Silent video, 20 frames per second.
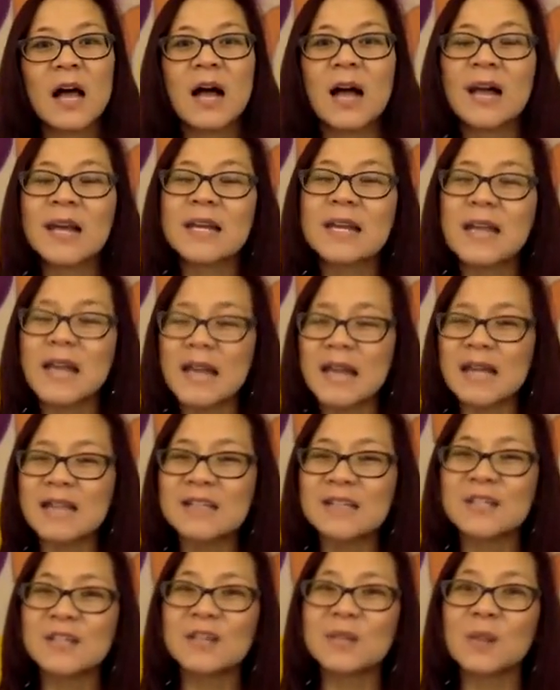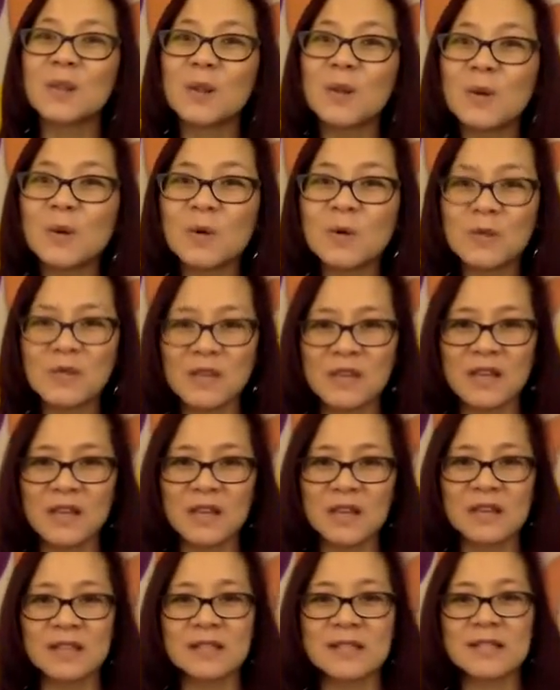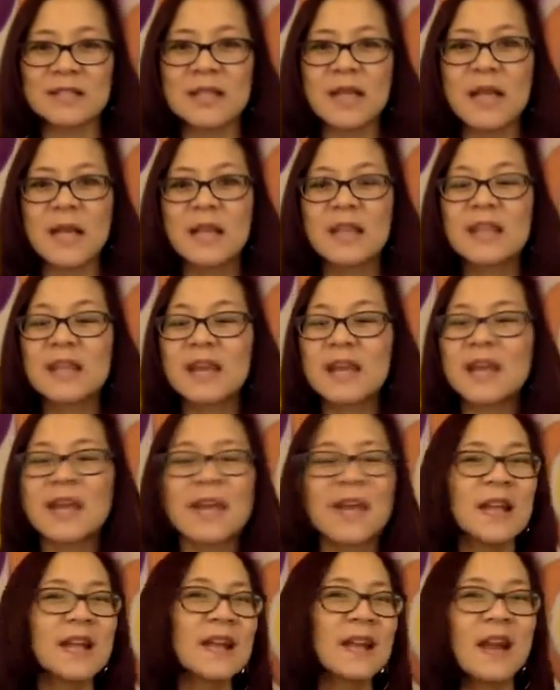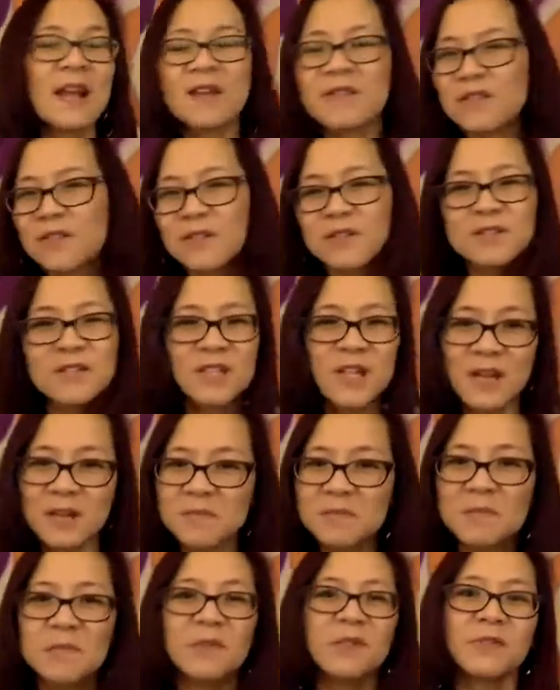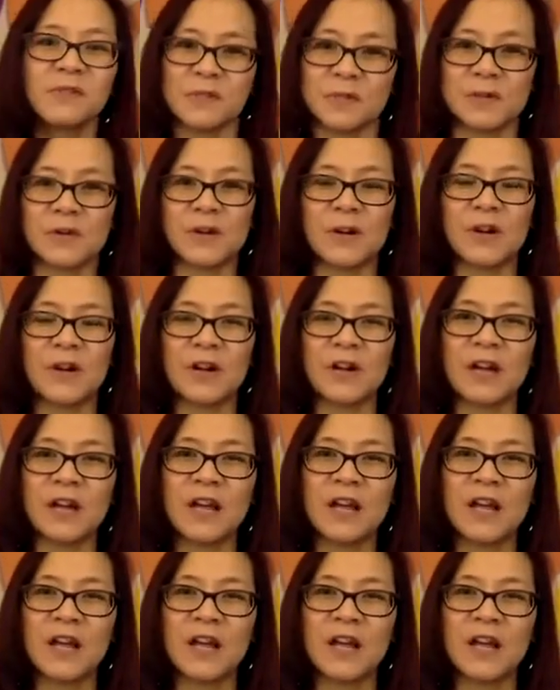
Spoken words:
I had to learn things that I had never done before.